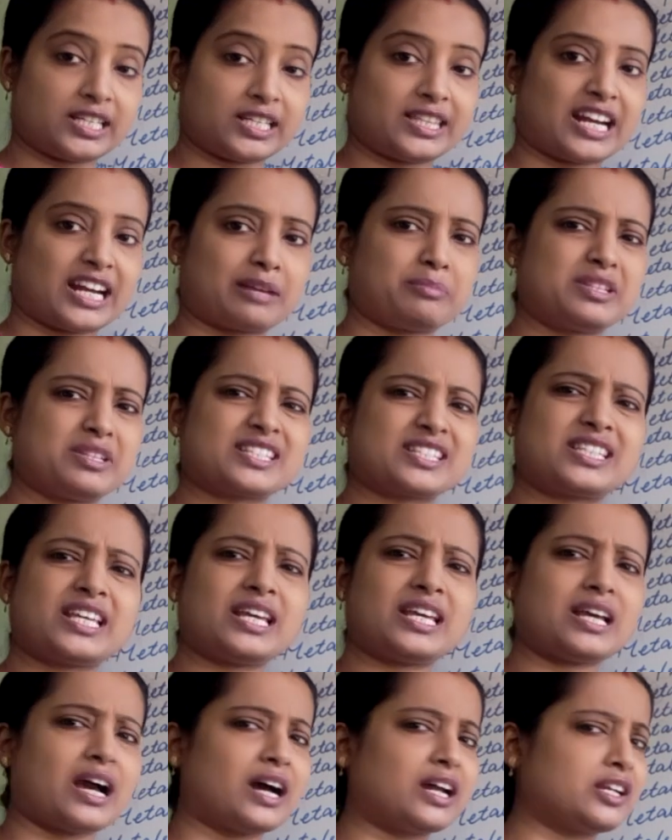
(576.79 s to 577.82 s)
That means
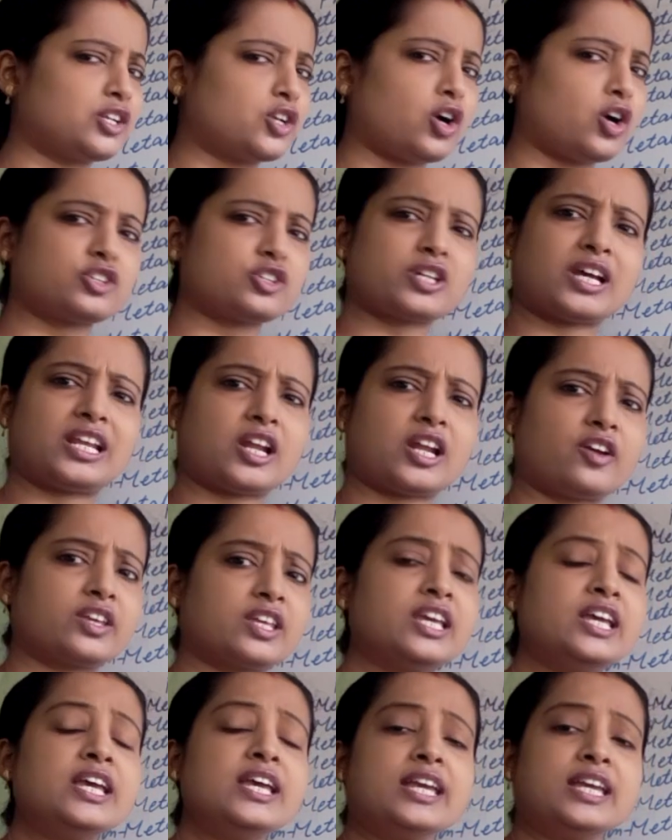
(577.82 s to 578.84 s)
they are not allowing
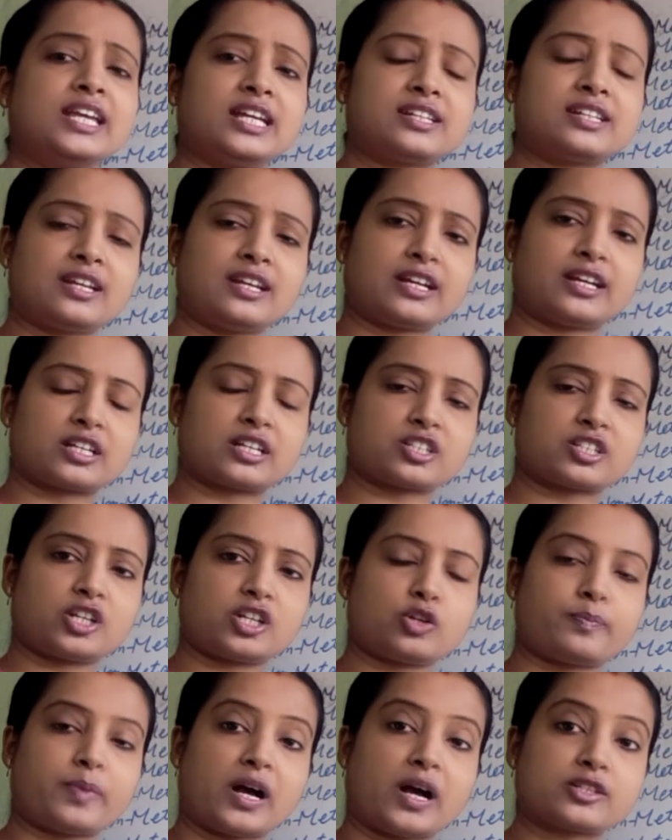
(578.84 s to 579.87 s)
heat and electricity to
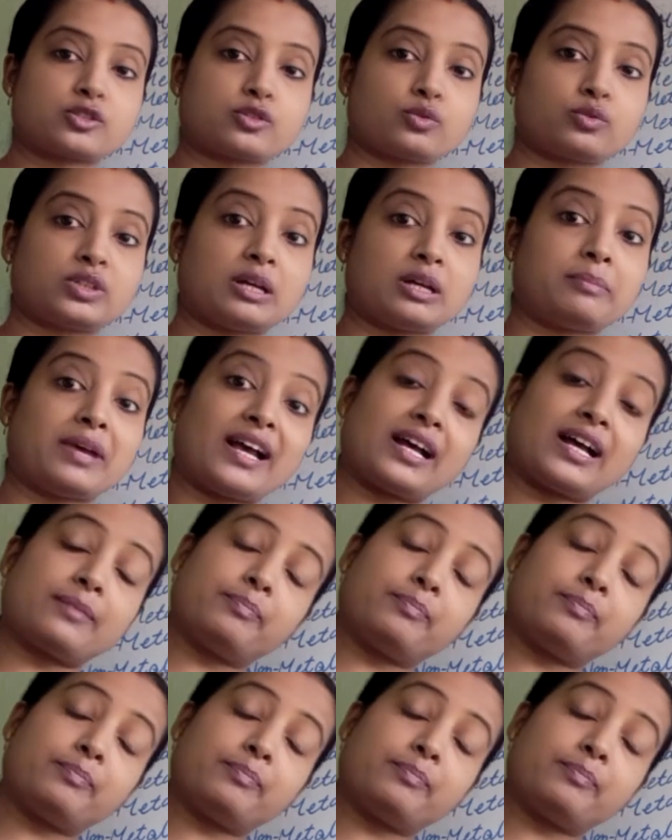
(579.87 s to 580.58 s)
pass through them.